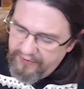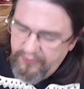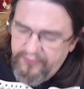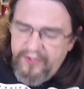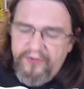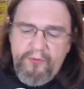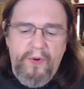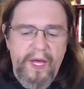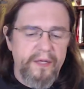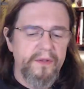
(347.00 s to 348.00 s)
used this
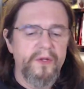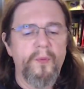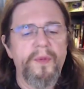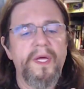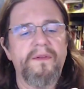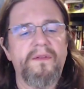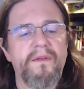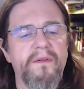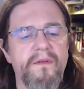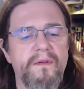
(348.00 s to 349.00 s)
red a little bit
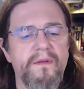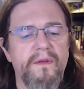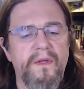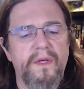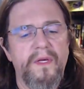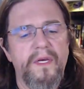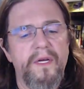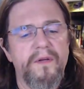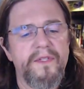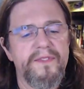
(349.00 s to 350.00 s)

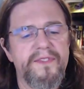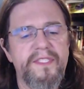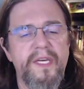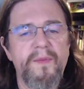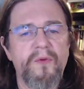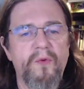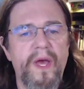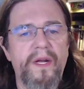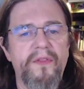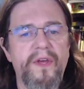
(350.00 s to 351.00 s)
here, this Demon
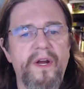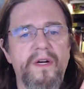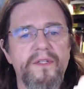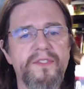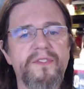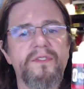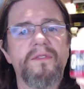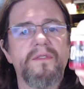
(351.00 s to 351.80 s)
Red of theirs.